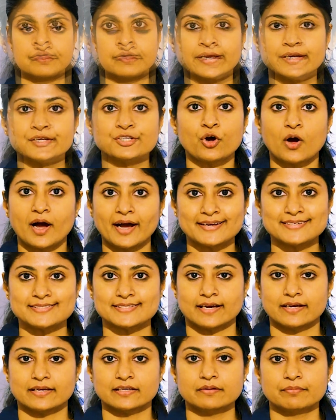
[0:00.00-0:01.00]

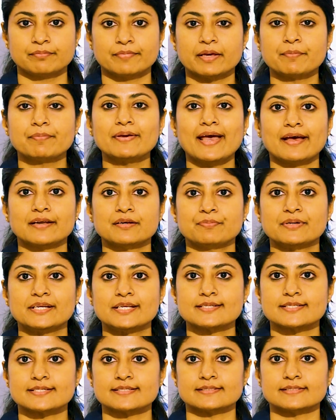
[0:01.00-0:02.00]
Radioiodine may be
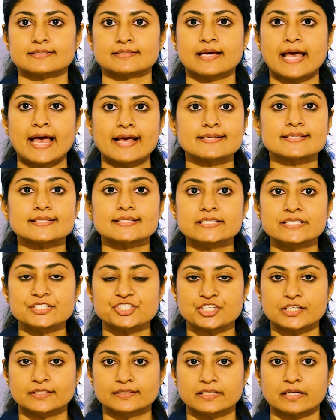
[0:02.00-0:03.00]
administered as
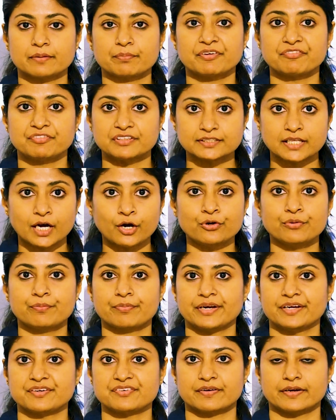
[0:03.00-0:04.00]
initial therapy without
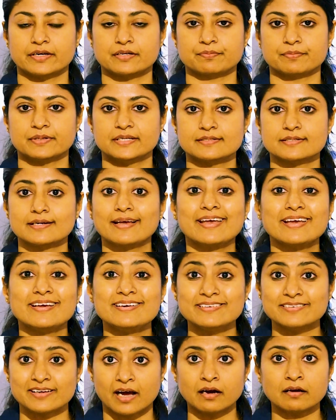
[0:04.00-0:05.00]
pretreatment
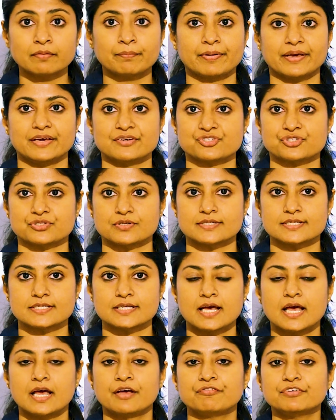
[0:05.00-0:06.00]
in young patients
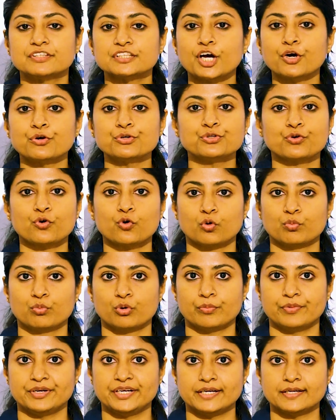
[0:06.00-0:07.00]
without
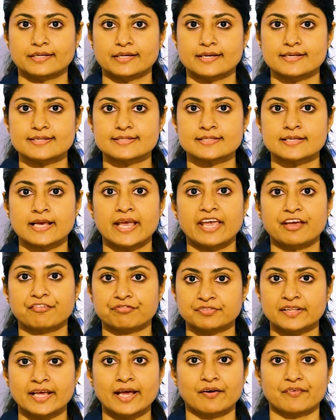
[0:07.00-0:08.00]
comorbidities if
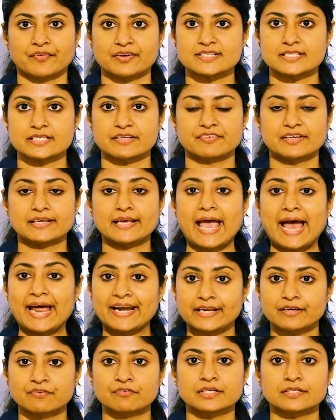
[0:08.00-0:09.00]
they are receiving
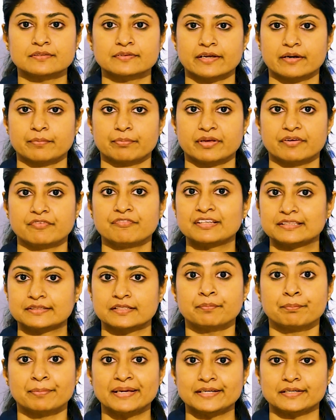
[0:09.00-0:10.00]
adequate therapy with
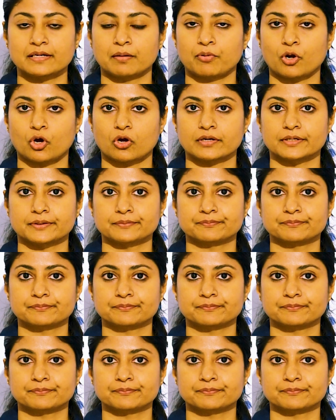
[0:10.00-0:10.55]
a beta blocker.